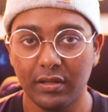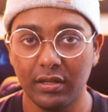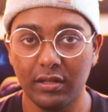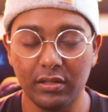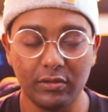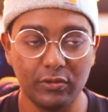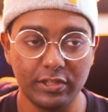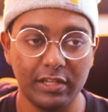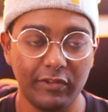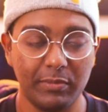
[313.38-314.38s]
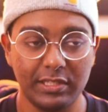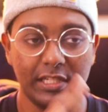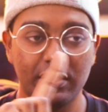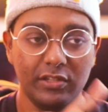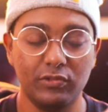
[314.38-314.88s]
Ghosting effect,
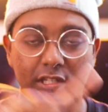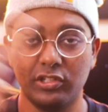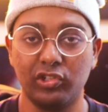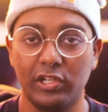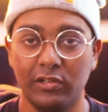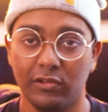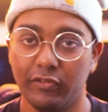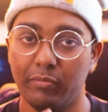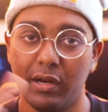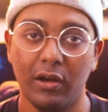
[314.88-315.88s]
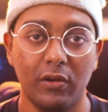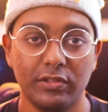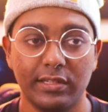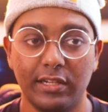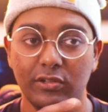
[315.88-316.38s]
basically you see a trail of the
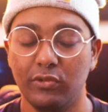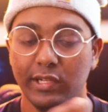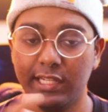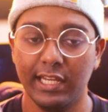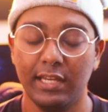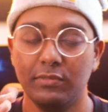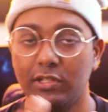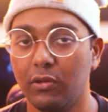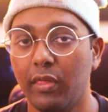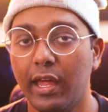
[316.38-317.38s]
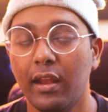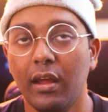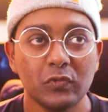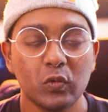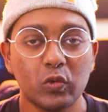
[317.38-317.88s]
mouse and during games and all that.
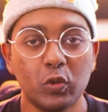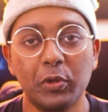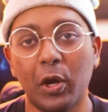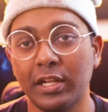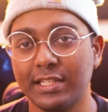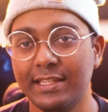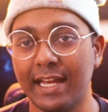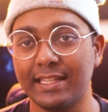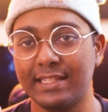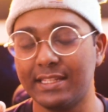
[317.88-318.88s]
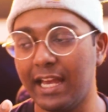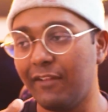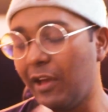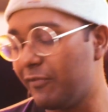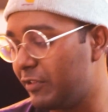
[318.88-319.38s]
To be honest,
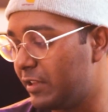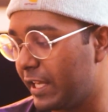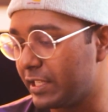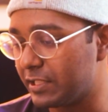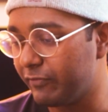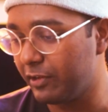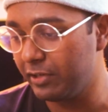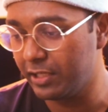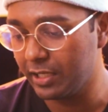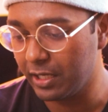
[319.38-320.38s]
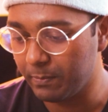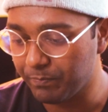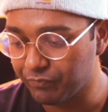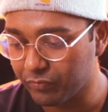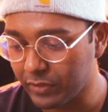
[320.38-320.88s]
I feel like it's a very,
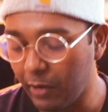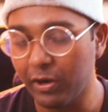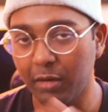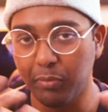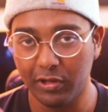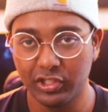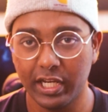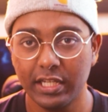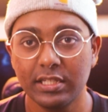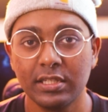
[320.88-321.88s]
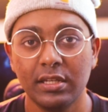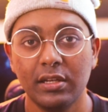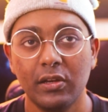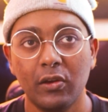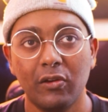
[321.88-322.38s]
I want to apologize
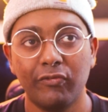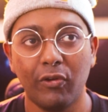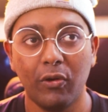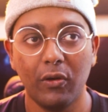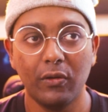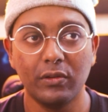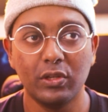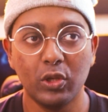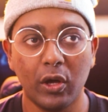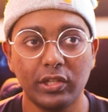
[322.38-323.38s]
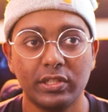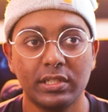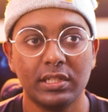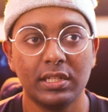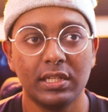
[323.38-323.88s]
for not